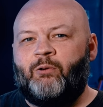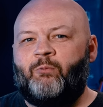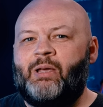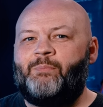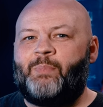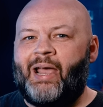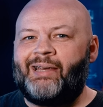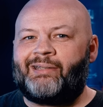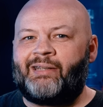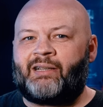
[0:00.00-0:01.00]
we
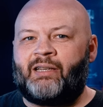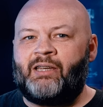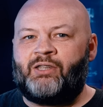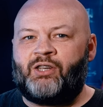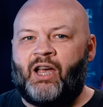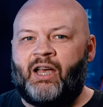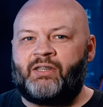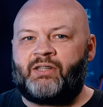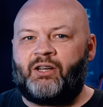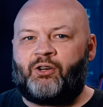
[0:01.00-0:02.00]
basically
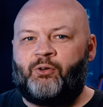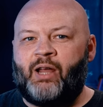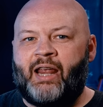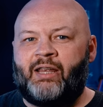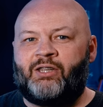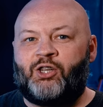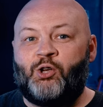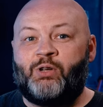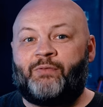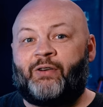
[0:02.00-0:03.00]
just created
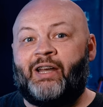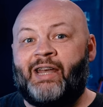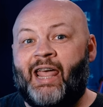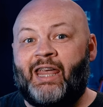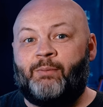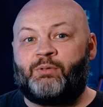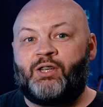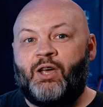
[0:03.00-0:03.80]
two different names